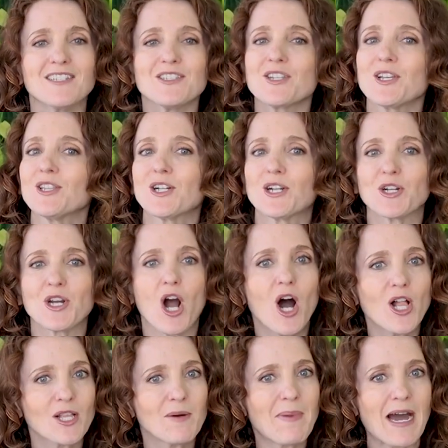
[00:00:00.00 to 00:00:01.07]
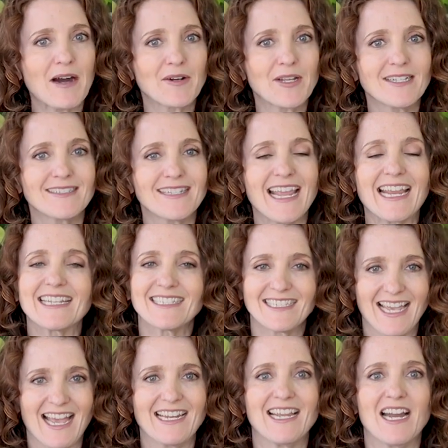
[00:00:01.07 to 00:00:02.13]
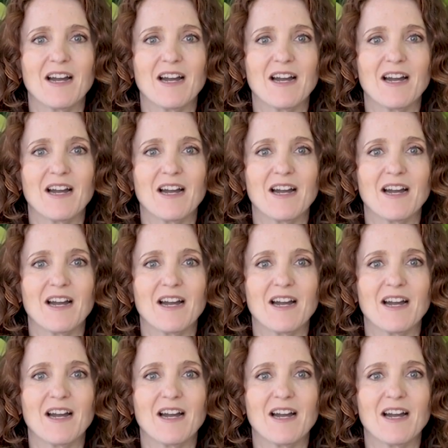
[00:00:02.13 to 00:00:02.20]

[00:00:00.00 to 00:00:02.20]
to learn all about it and sign